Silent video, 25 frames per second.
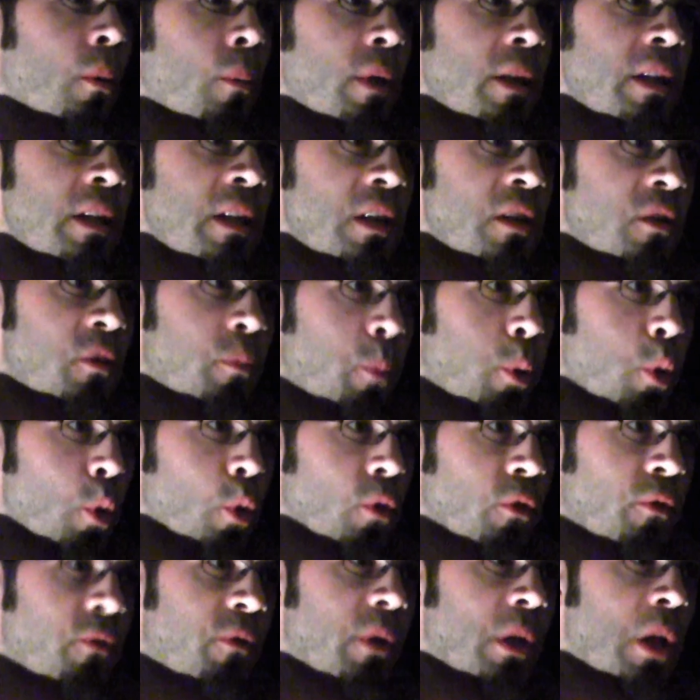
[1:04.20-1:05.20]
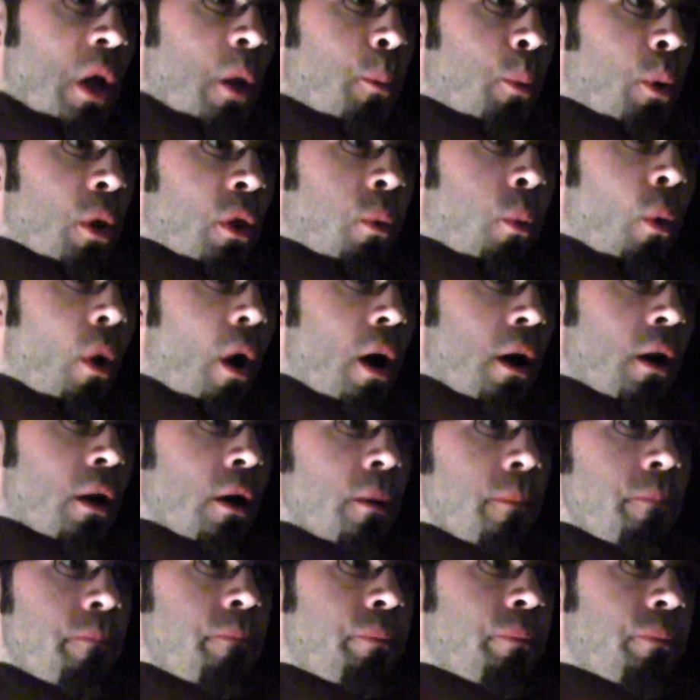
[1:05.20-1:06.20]
When these pools fill up with
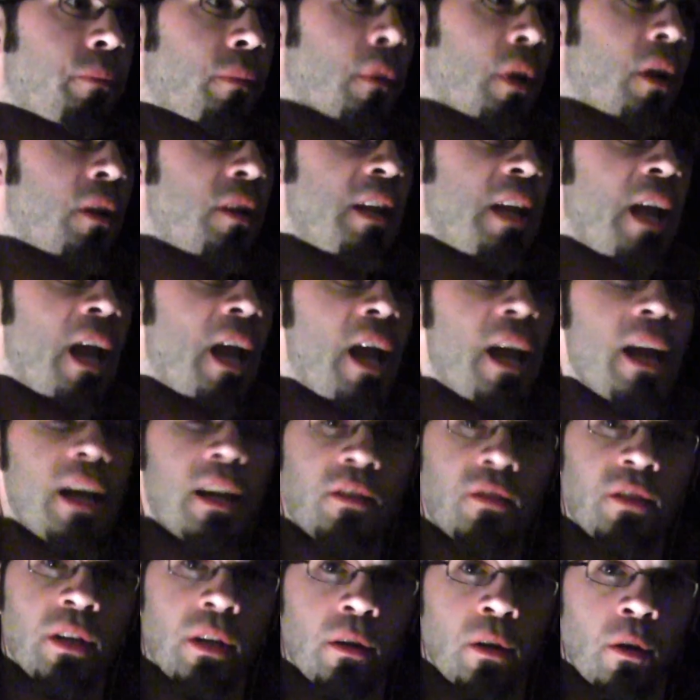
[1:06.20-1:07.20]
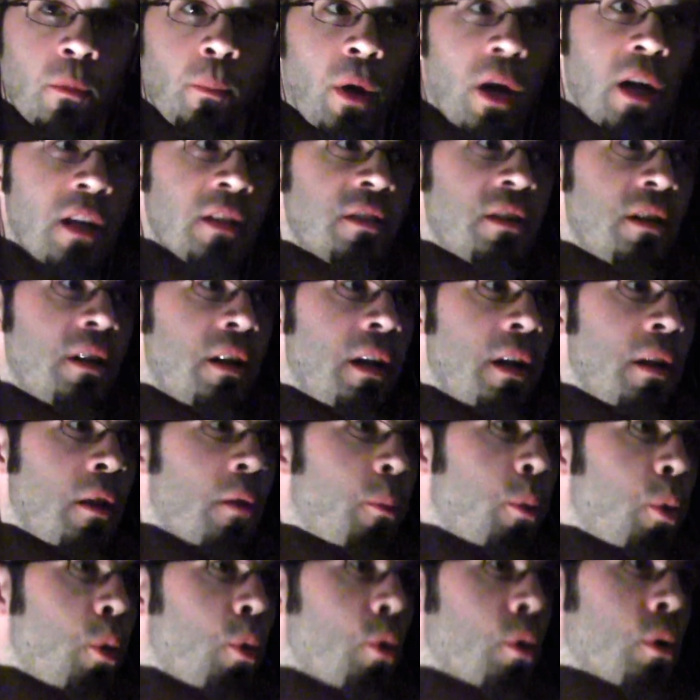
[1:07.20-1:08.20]
water, the eggs that are deposited in
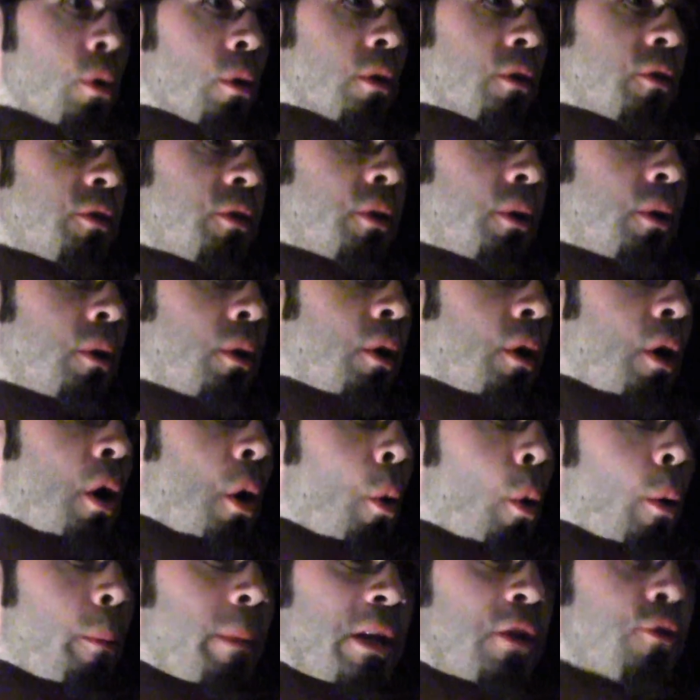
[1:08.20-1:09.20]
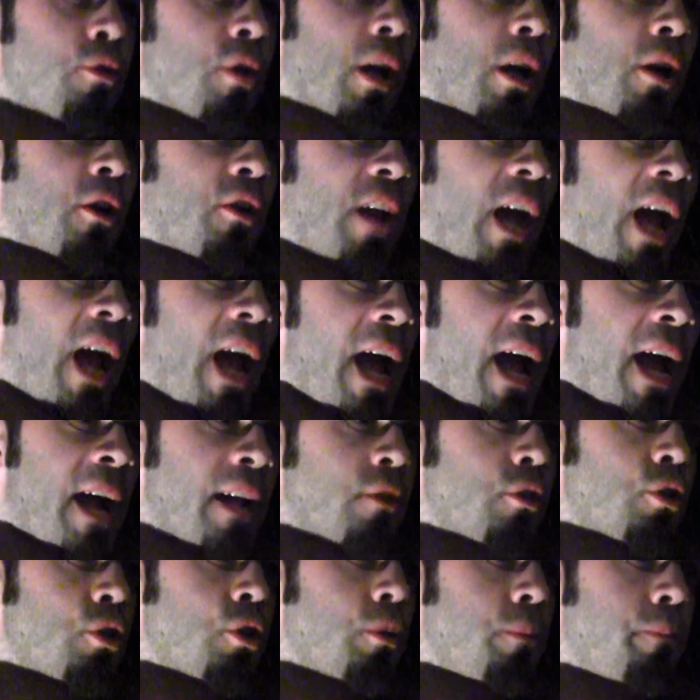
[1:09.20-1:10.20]
the pools will be triggered to
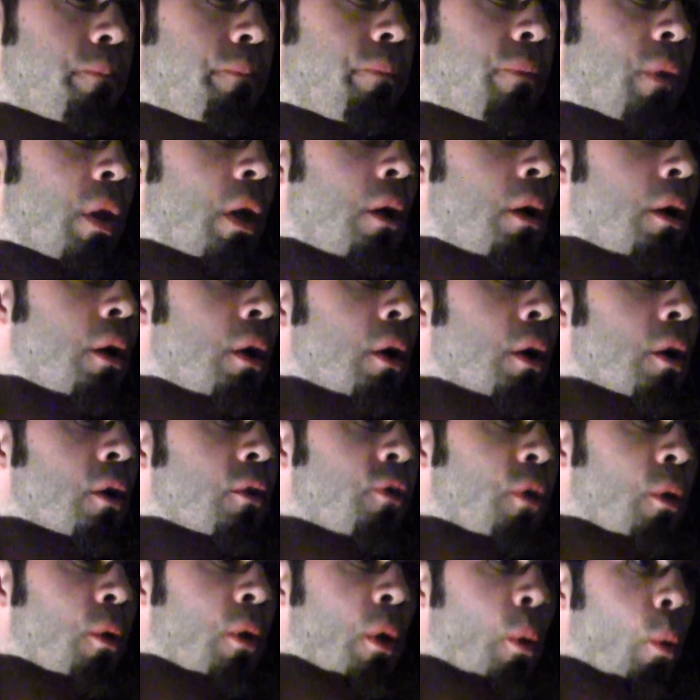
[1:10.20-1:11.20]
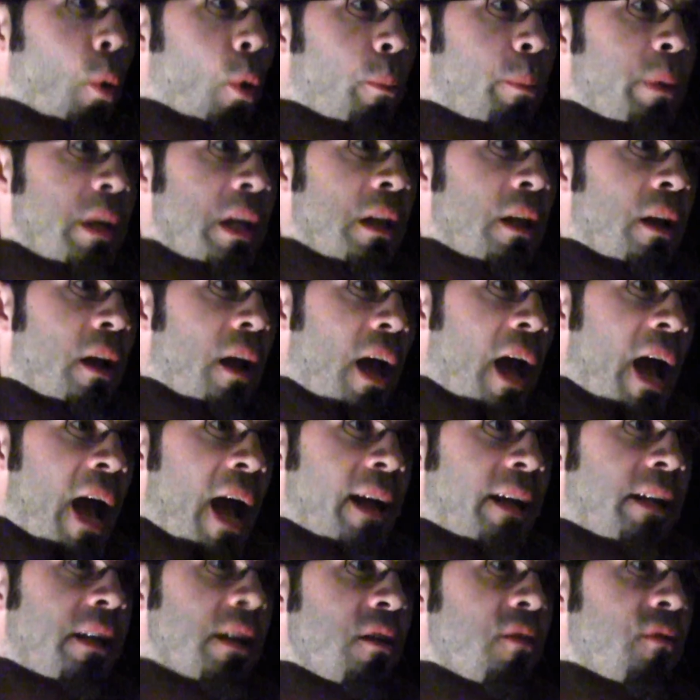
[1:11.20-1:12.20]
hatch. So there will be
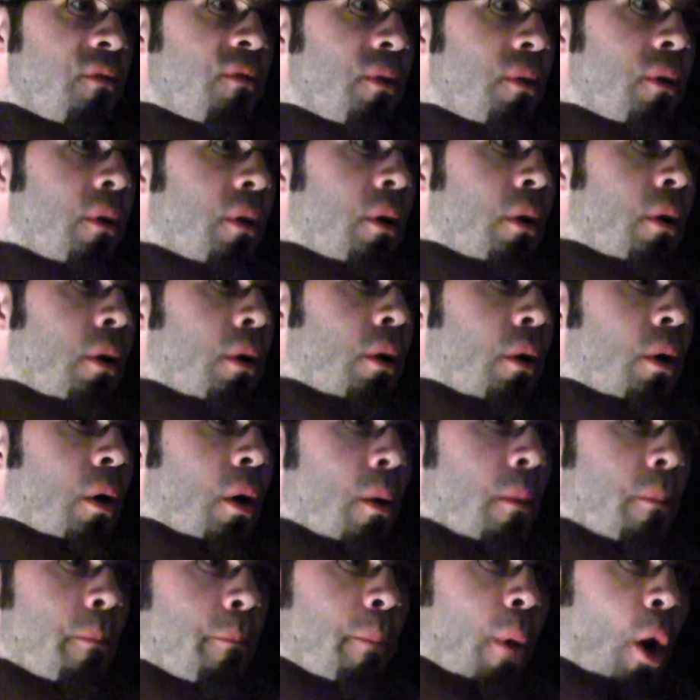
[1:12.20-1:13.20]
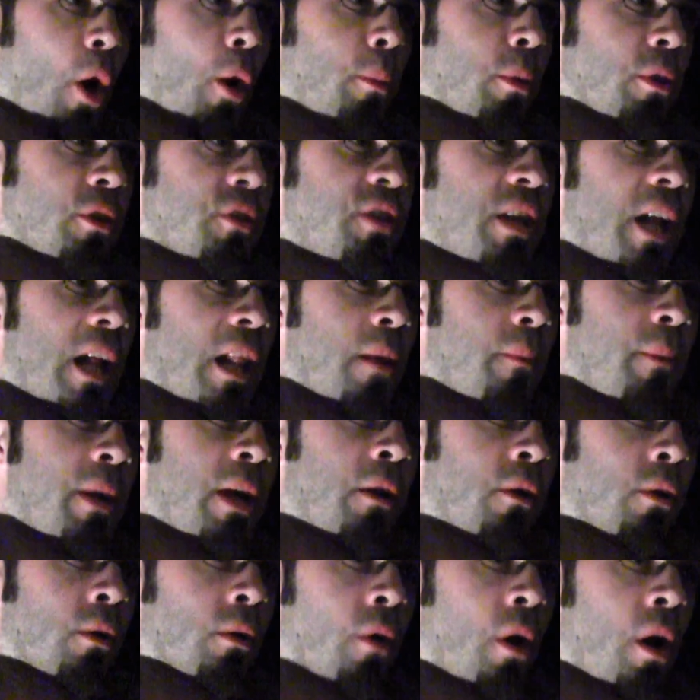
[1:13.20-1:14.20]
active marbled
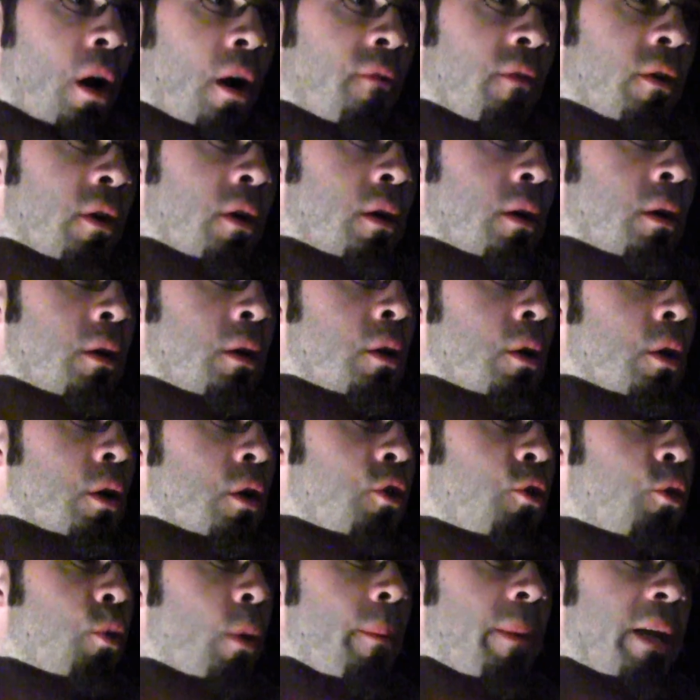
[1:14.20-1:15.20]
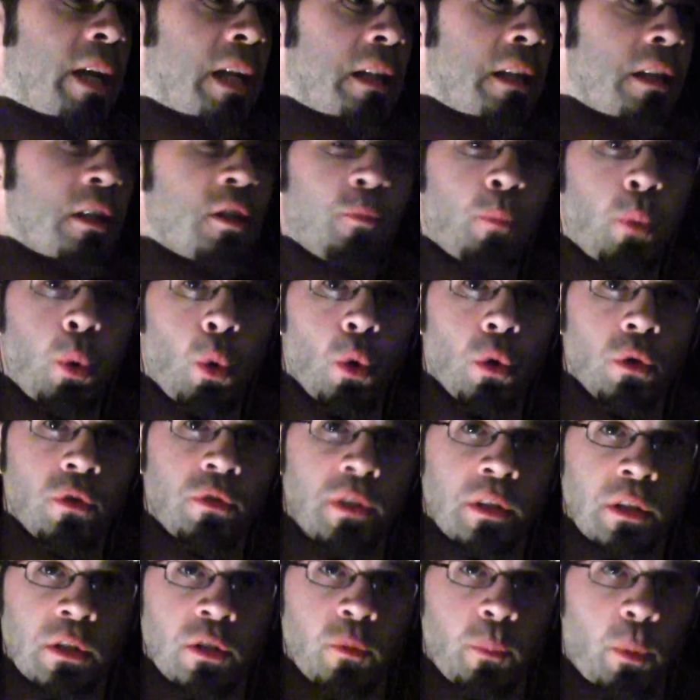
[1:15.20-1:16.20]
salamander larvae swimming in these
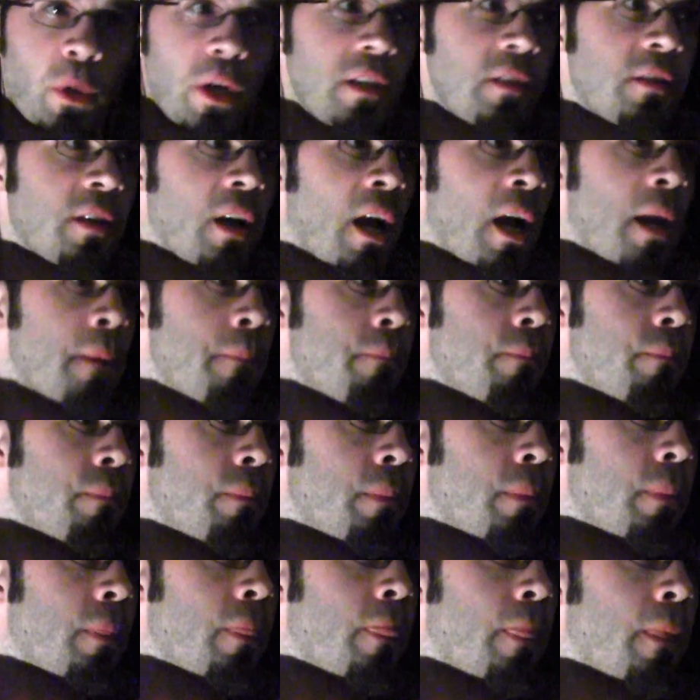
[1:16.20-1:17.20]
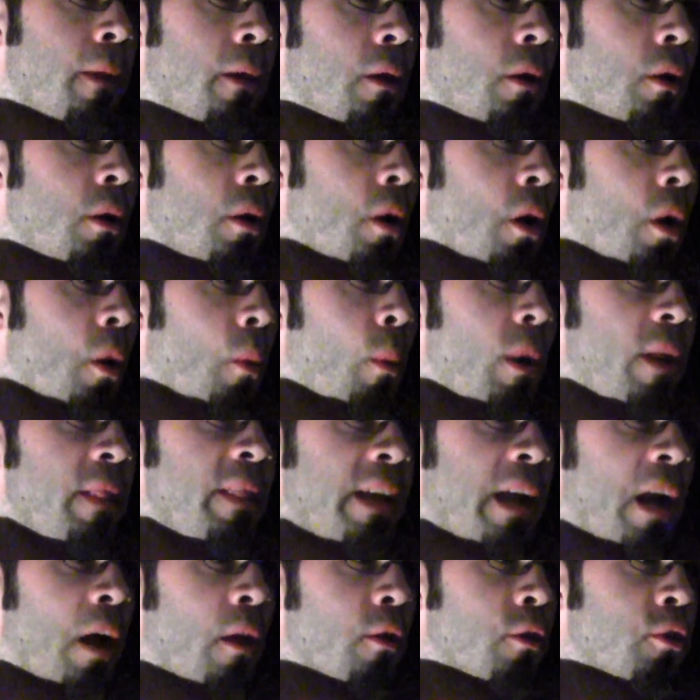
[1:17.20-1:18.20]
pools in the springtime when
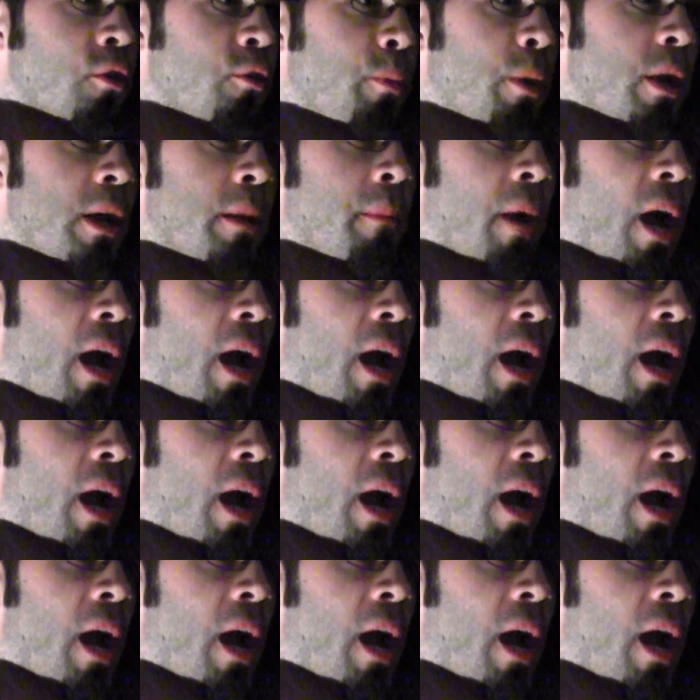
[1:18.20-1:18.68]
the other spring